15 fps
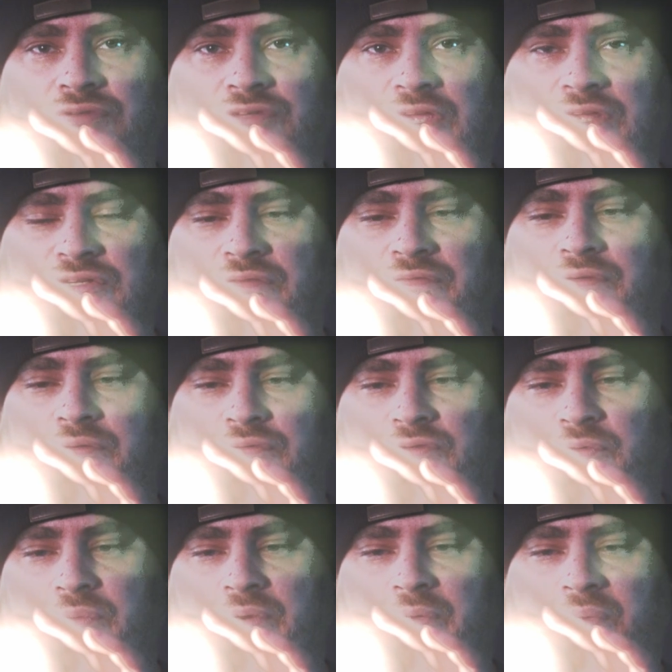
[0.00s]
change over
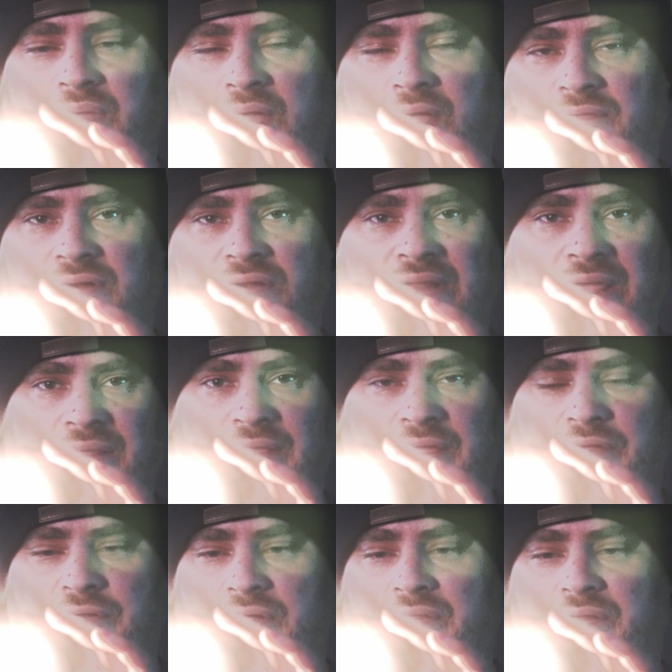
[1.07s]
to where we have our
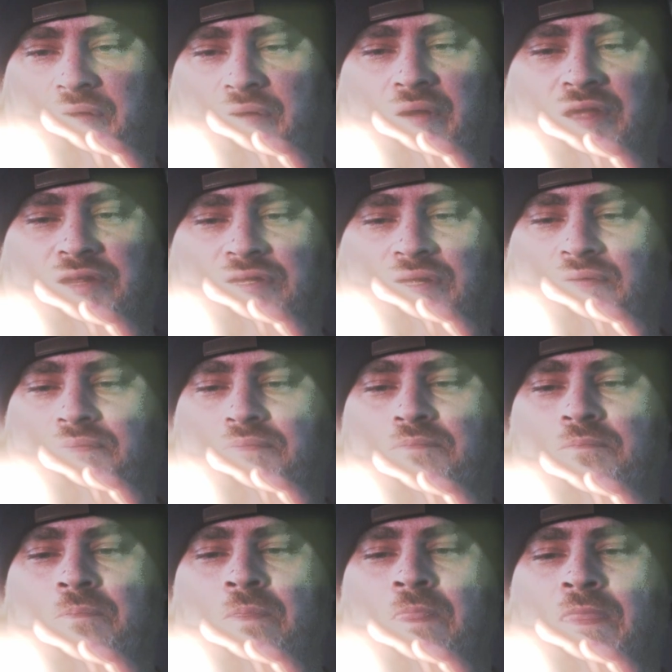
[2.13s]
daylight color correction,
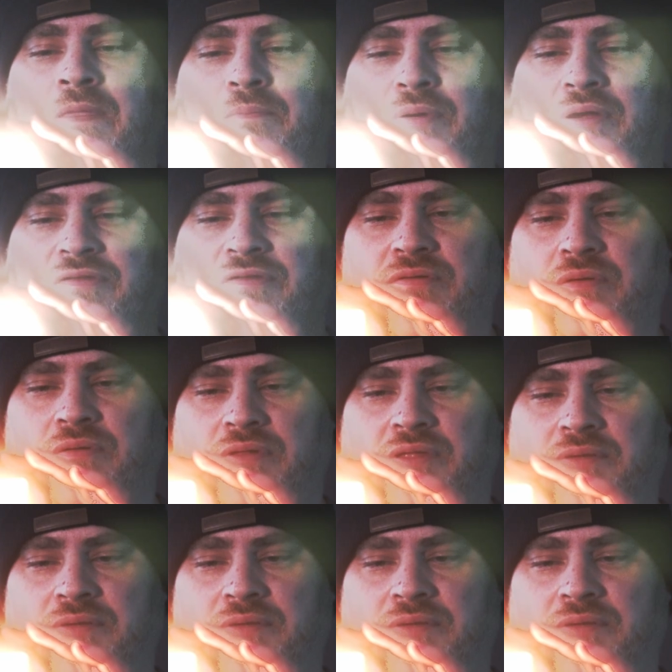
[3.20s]
press and hold